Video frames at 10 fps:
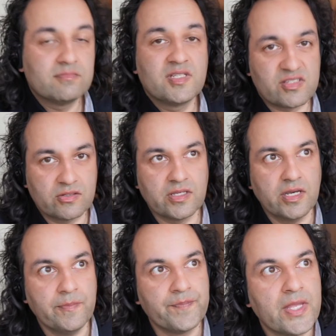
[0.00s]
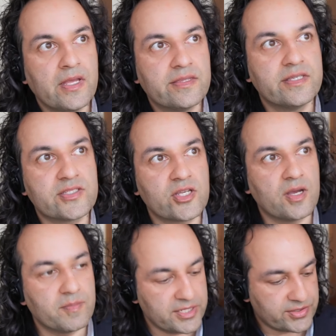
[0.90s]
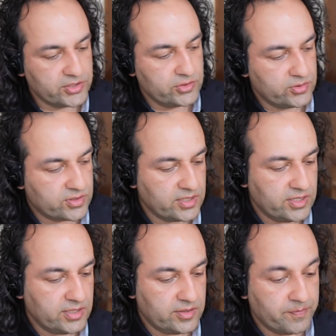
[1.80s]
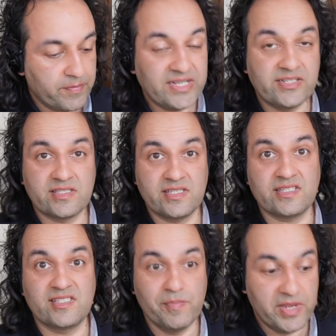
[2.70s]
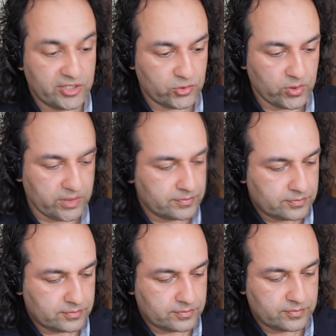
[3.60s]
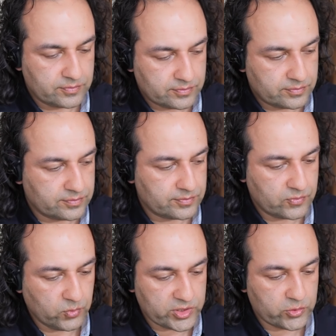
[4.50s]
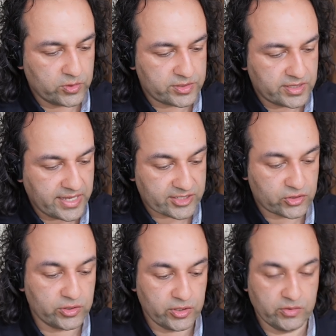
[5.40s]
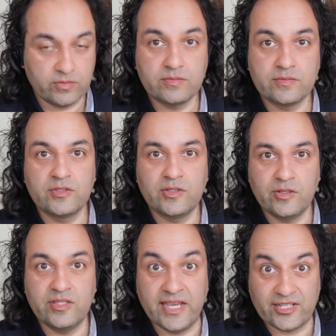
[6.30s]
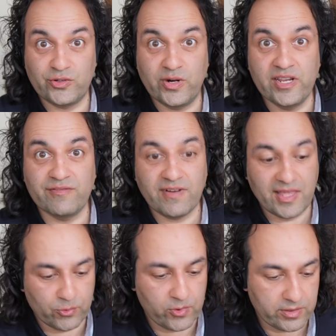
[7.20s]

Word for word: That's okay. This time let's use the major 6 diminished one, which was the extra note, the extra E flat.